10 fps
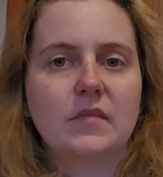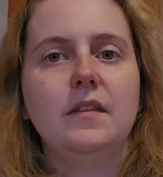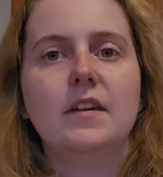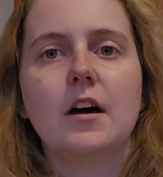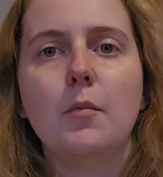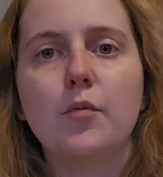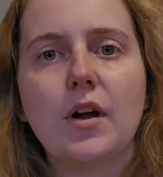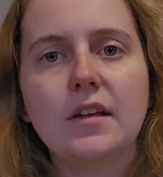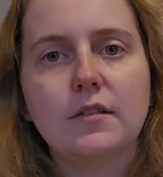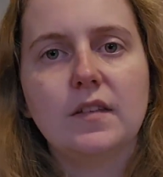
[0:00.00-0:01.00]
In the
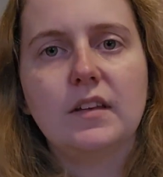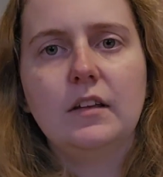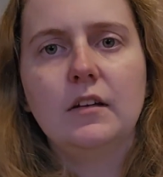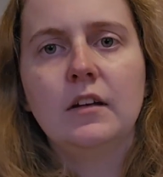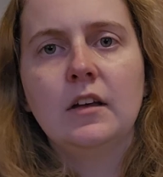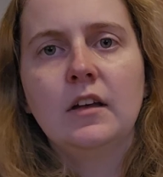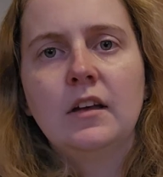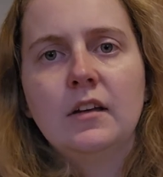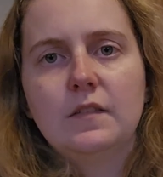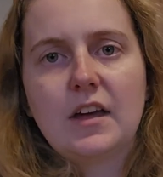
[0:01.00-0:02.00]
upright, you see
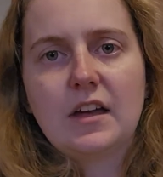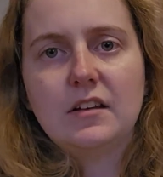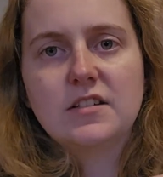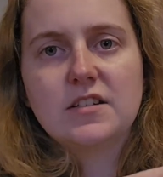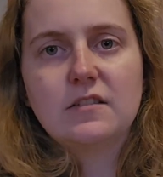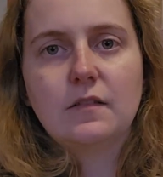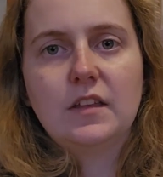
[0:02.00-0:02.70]
that